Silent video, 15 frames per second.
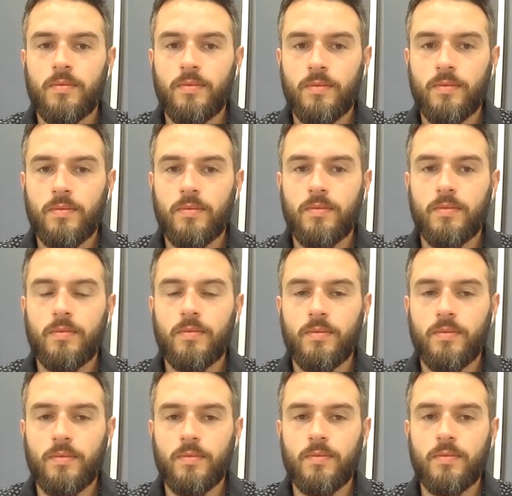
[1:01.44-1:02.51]

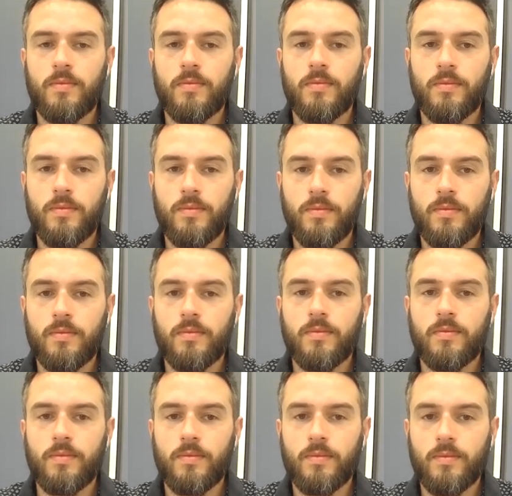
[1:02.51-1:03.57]

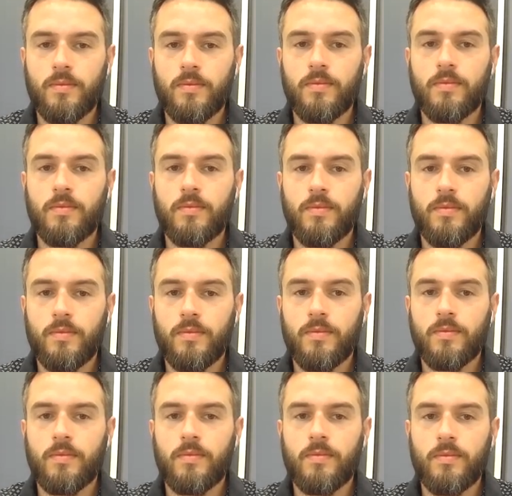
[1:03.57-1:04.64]

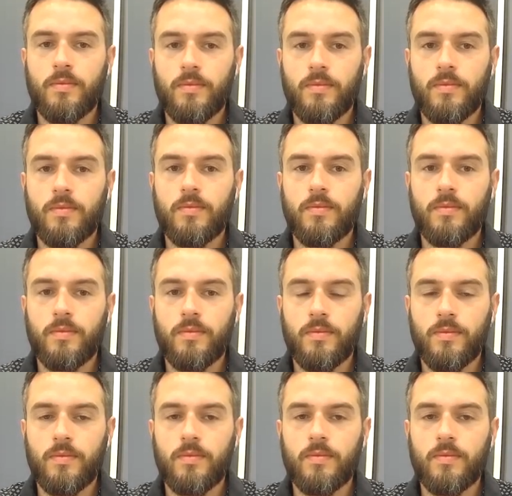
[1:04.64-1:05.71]

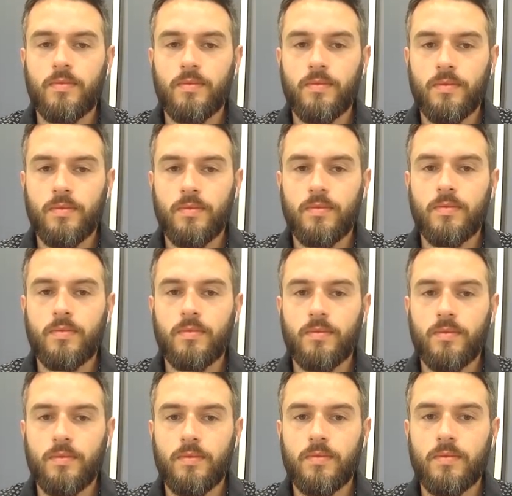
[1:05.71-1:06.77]

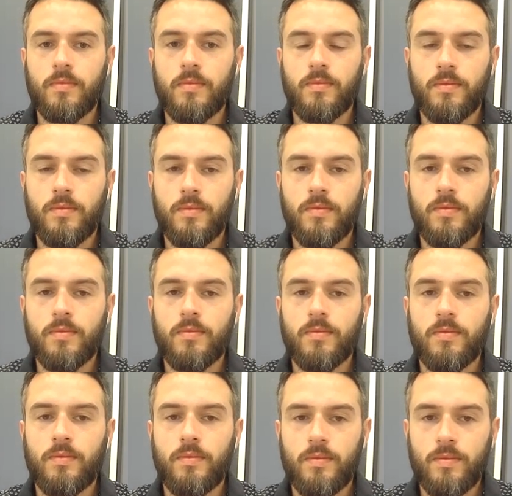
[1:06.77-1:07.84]

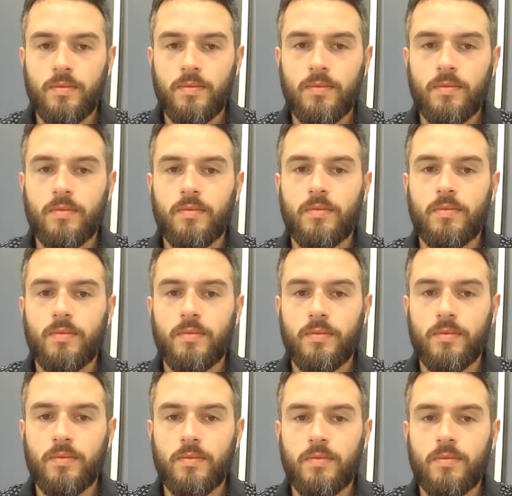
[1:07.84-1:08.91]

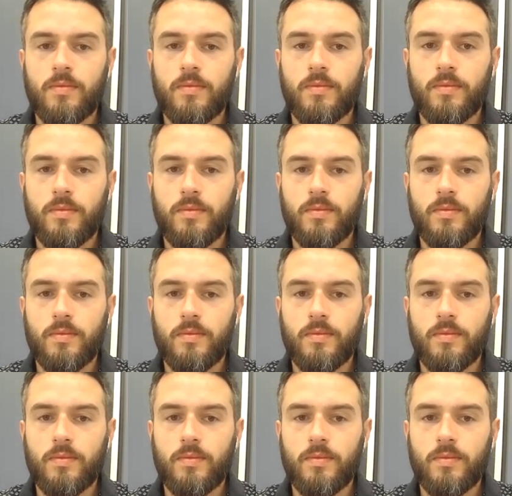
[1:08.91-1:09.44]
This person isn't speaking.